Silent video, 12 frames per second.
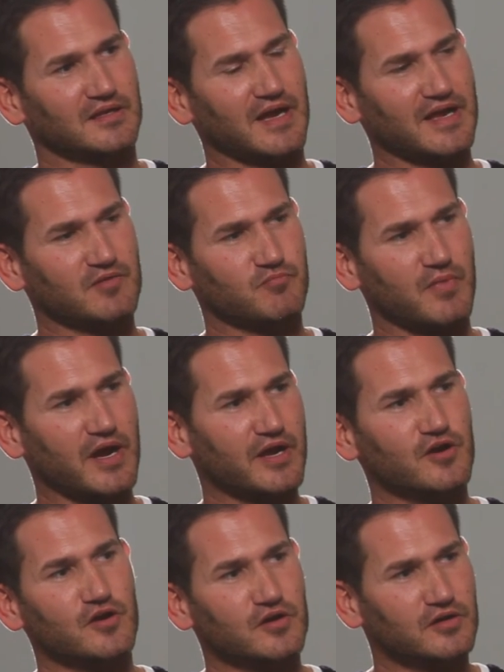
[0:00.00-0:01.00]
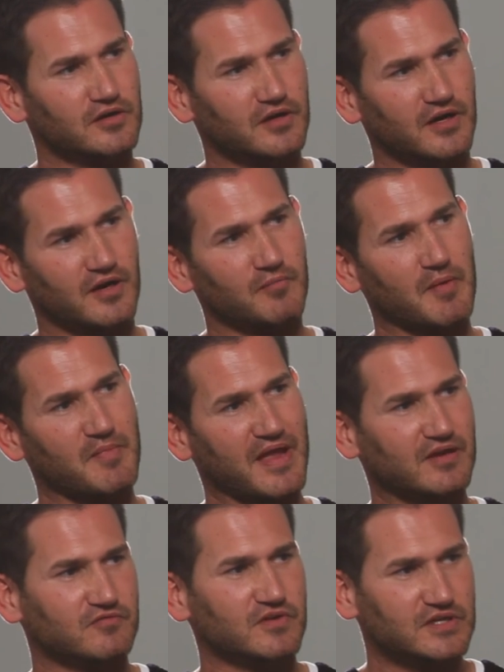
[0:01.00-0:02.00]
I, I admire, um, I'm
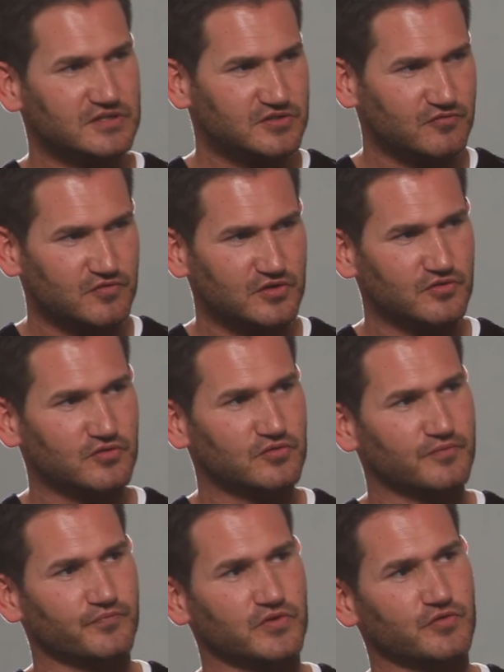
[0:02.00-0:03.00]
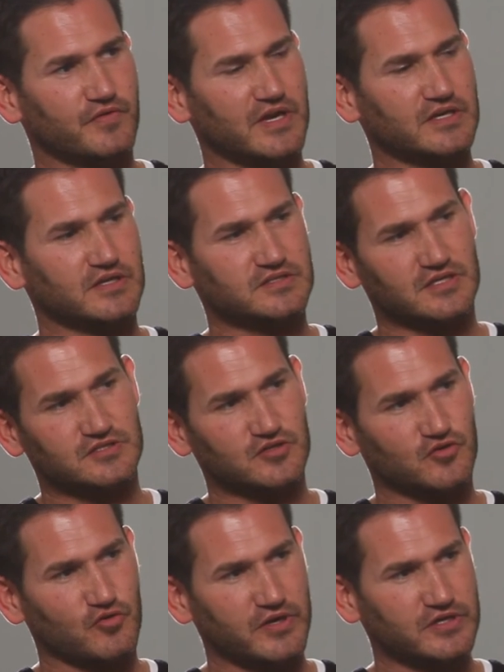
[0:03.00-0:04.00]
envious of you. You've got such a
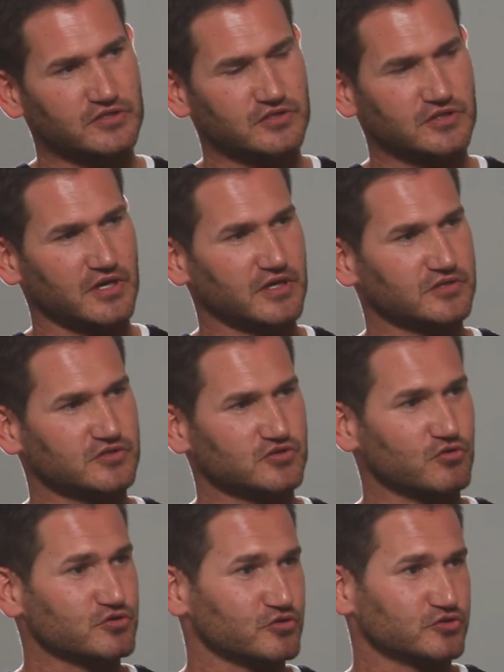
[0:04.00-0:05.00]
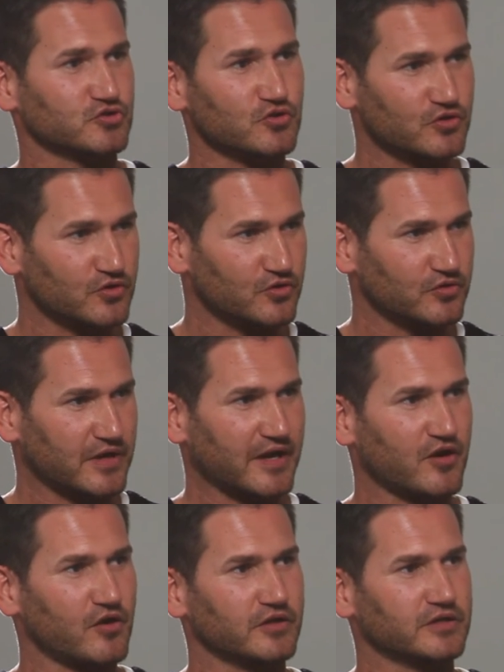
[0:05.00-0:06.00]
great uh, social circle. I
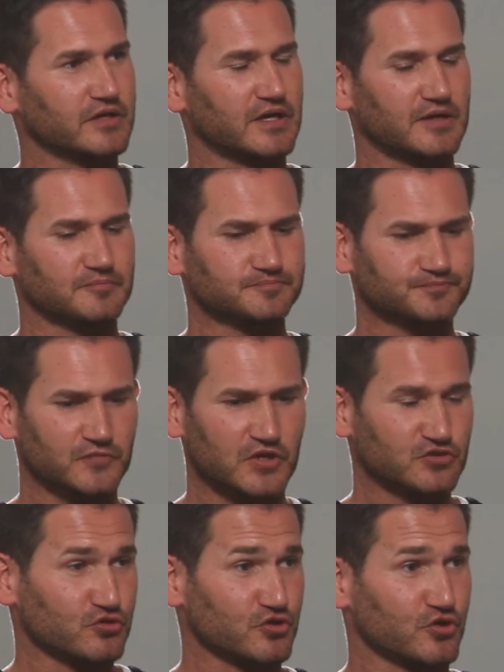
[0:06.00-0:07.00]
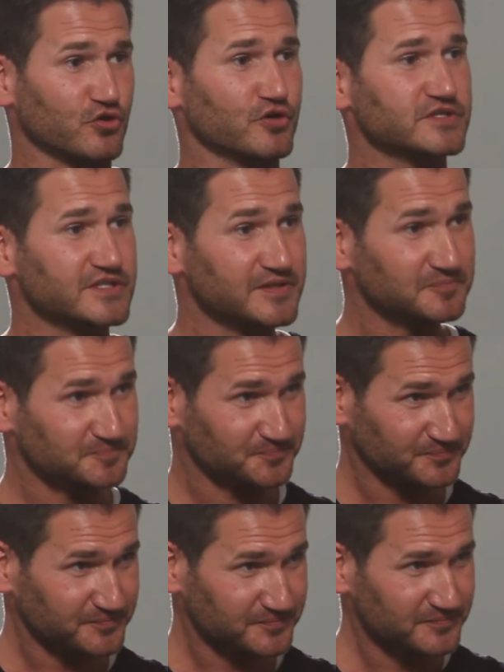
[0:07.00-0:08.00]
call it um, social currency.
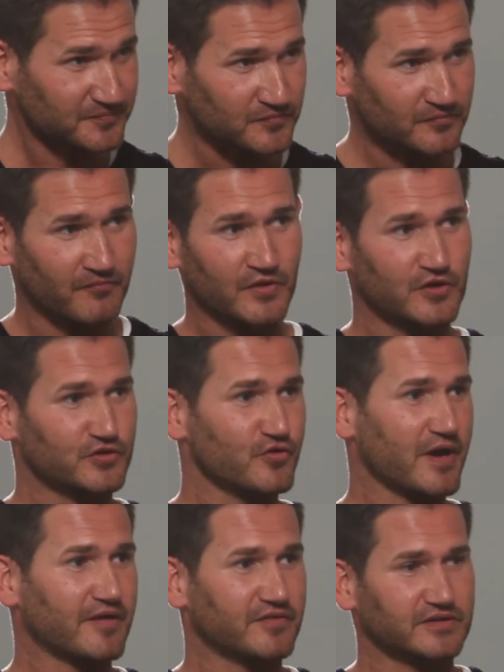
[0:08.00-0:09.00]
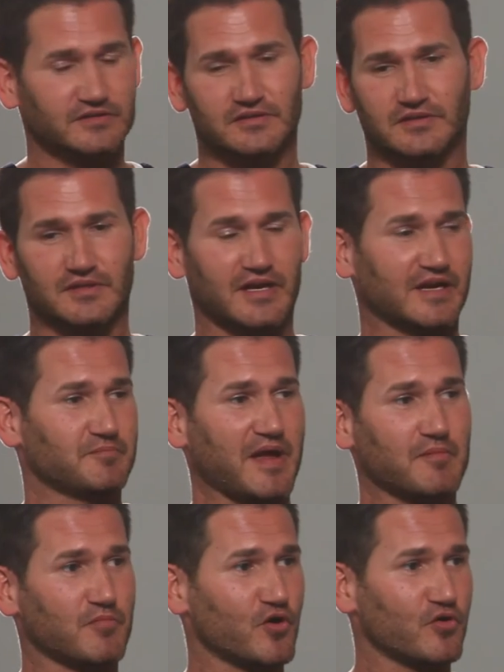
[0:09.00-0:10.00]
You have it. A lot of it,
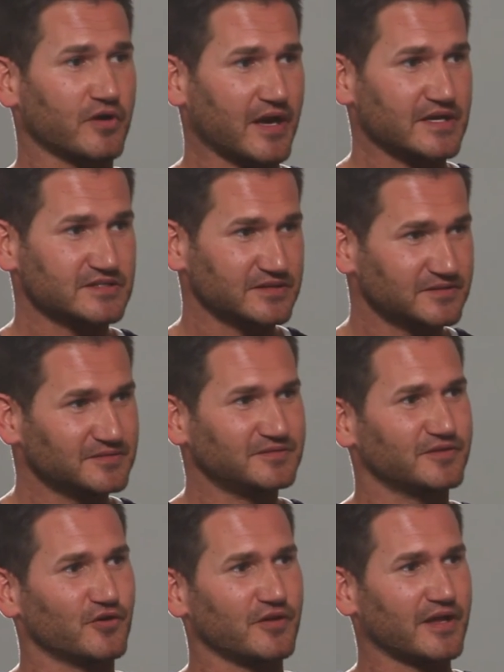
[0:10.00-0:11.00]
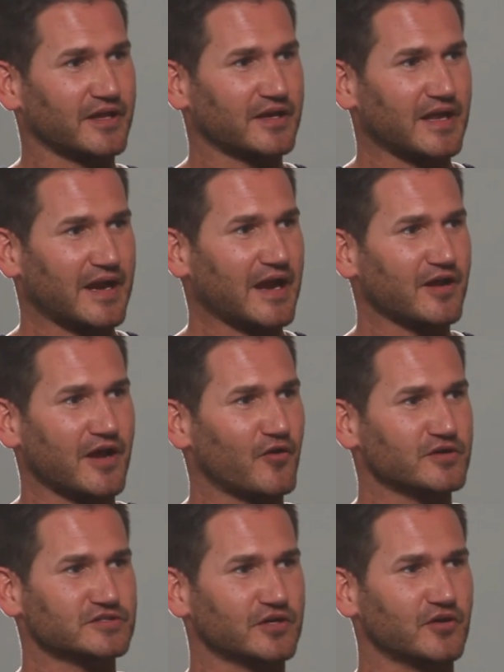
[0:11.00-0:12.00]
Matt Moog has it. You know, and, and I
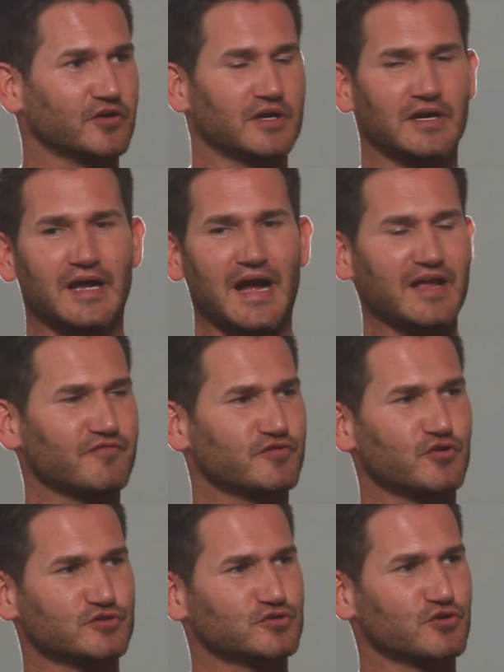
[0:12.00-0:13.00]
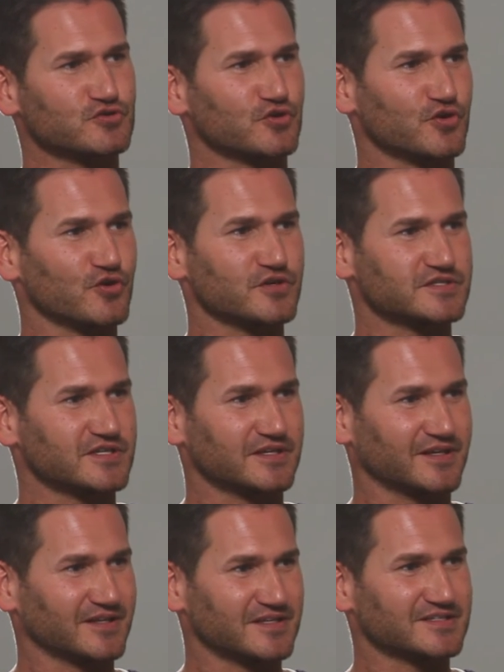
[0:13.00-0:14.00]
always go, I have no social currency
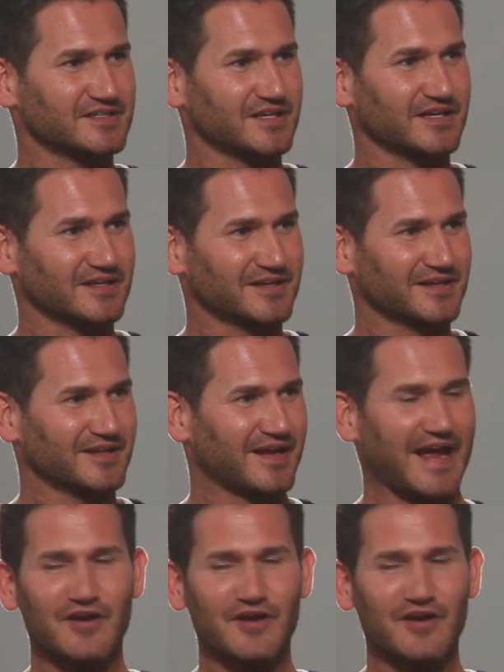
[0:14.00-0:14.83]
in this city. Like, I